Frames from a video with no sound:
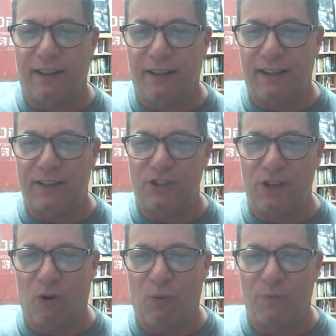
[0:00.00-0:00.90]
And
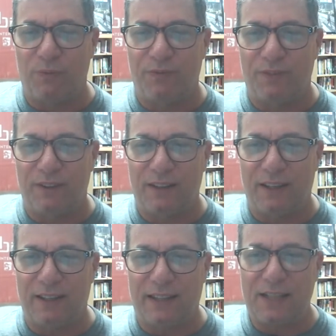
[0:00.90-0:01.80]
so,
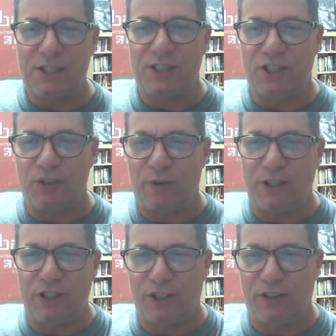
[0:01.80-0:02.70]
in that
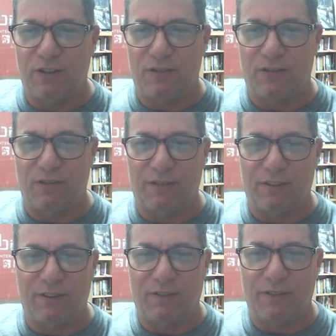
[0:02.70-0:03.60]
situation,
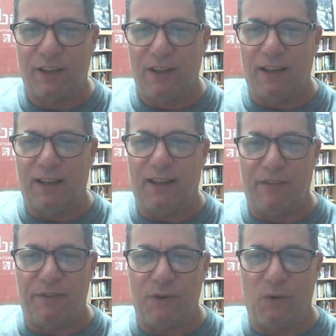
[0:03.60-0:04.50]

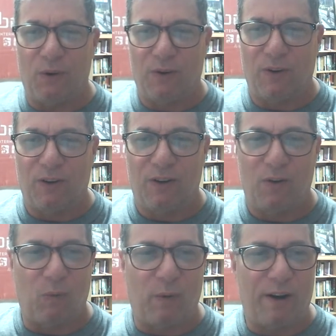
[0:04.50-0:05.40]
if you're
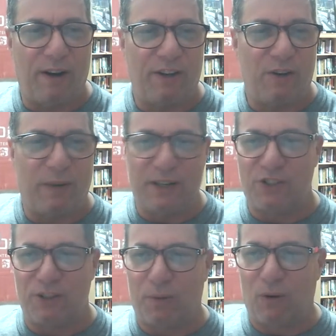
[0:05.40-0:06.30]
wearing your race
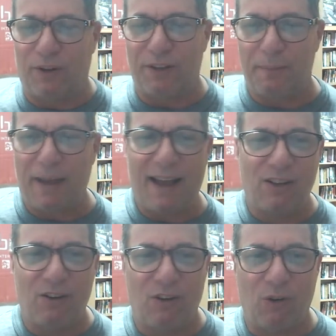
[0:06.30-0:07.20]
number on the
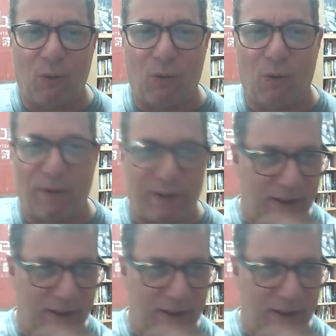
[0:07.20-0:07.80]
back or not